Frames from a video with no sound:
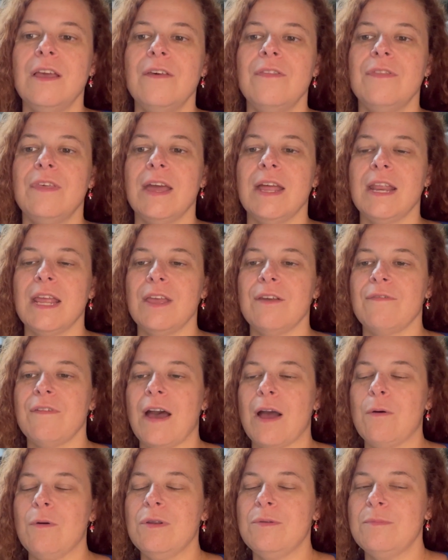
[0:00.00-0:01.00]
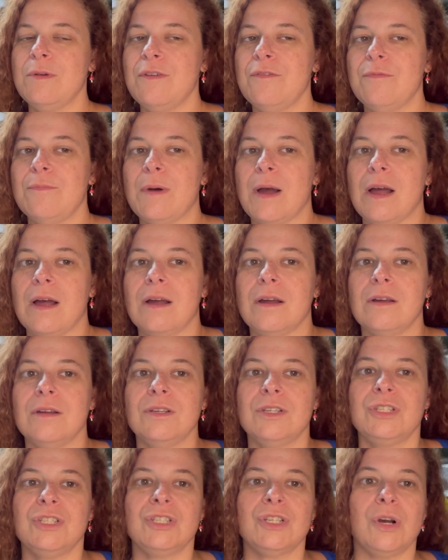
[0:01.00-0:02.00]
that if I would move my
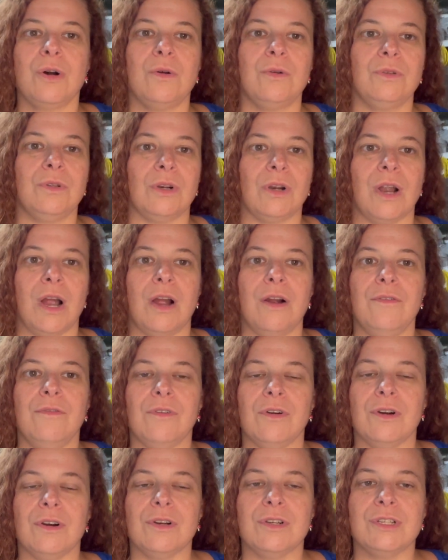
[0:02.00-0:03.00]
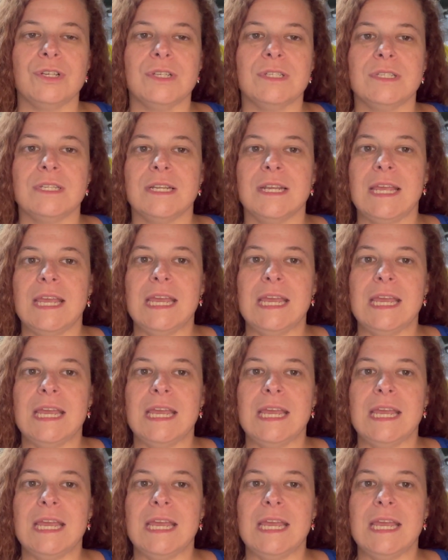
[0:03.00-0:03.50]
shoulder over just an